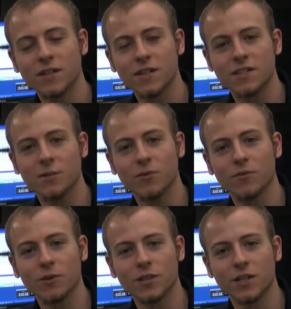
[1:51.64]
of the T S W
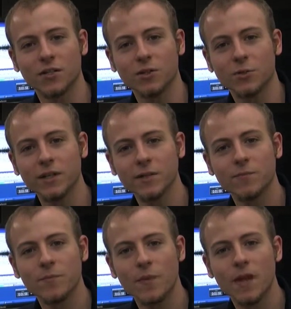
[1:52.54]
fourteen hundred G U I.
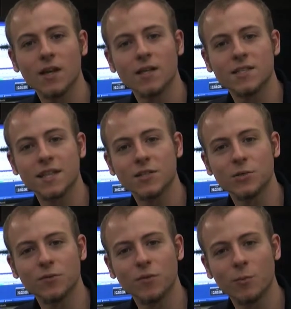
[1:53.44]
Stay
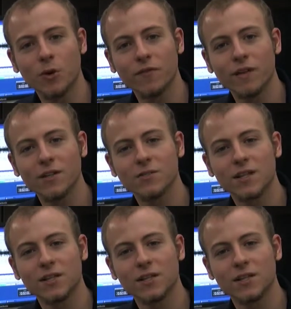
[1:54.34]
tuned for more videos